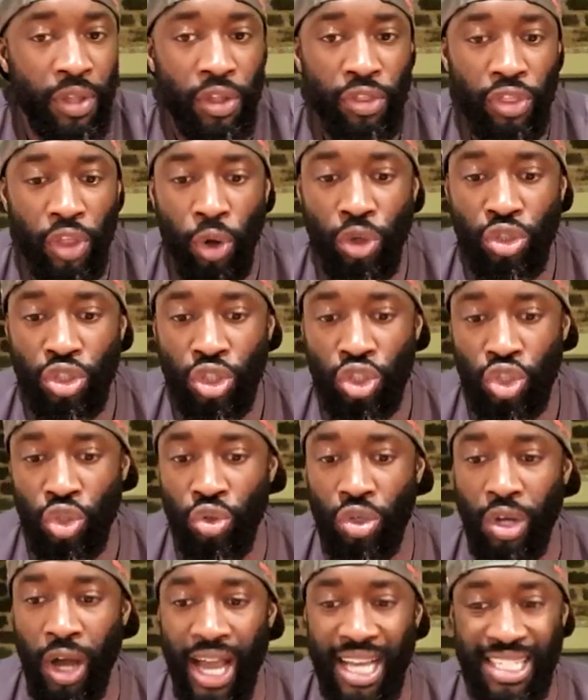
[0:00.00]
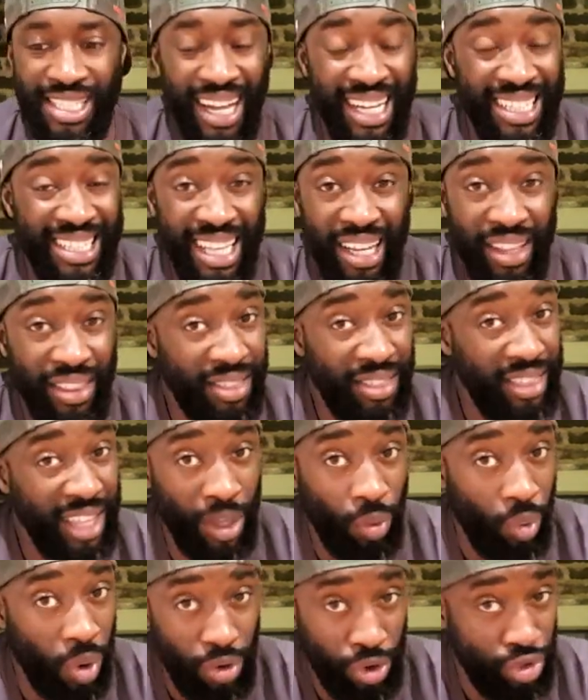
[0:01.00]
those are two guys that I didn't
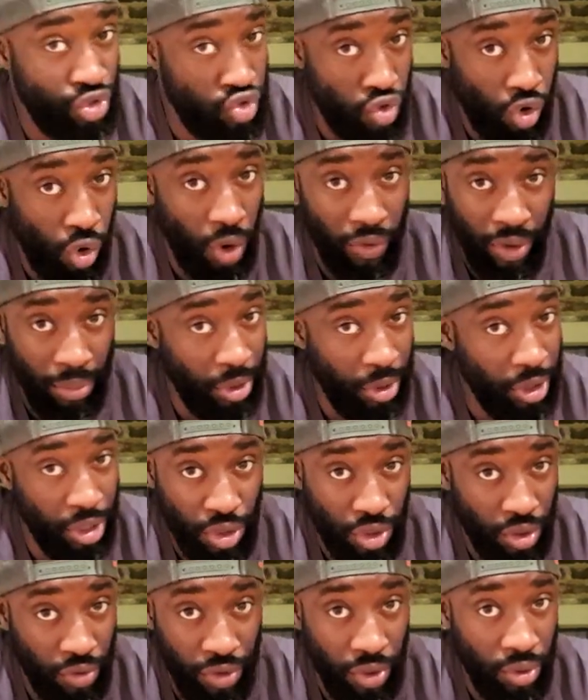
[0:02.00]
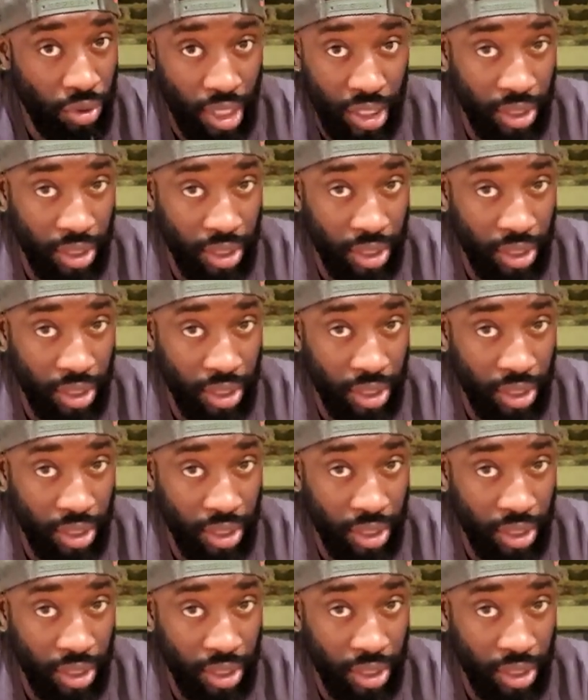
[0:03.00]
think were a draw, if I'm honest with you.